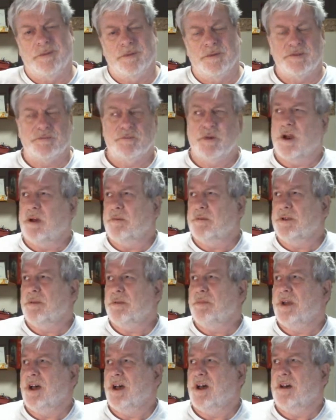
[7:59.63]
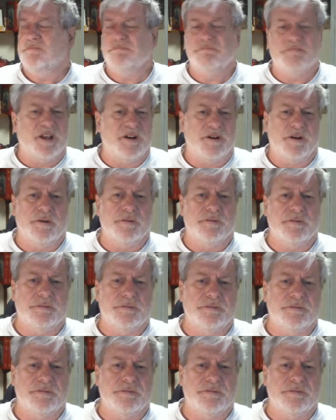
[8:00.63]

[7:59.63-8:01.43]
It was probably about, I don't know,